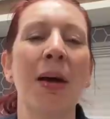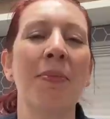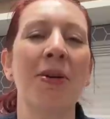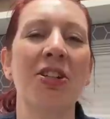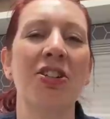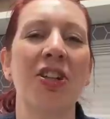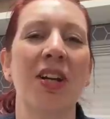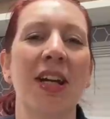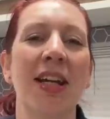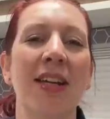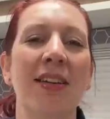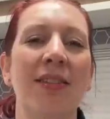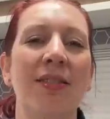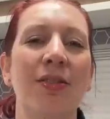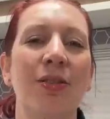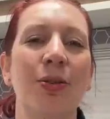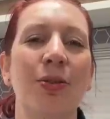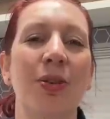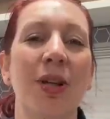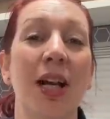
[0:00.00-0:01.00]
mission is
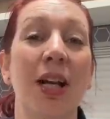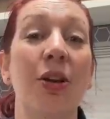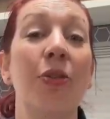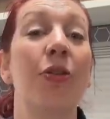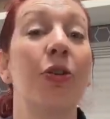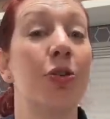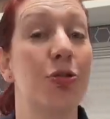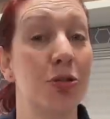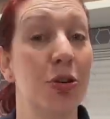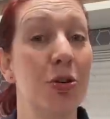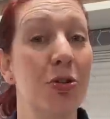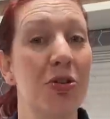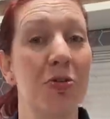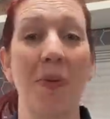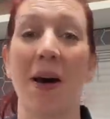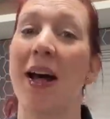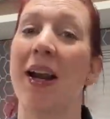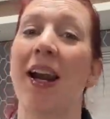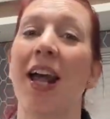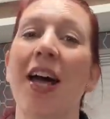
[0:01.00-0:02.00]
to tell you the truth
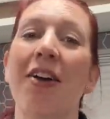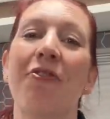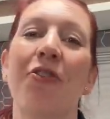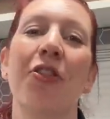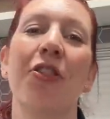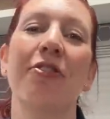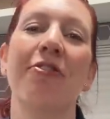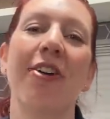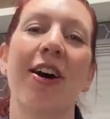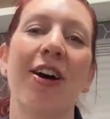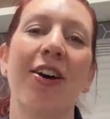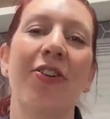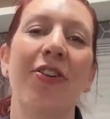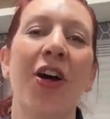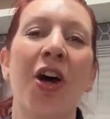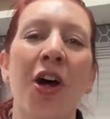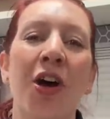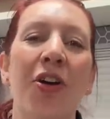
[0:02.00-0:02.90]
about life on the road,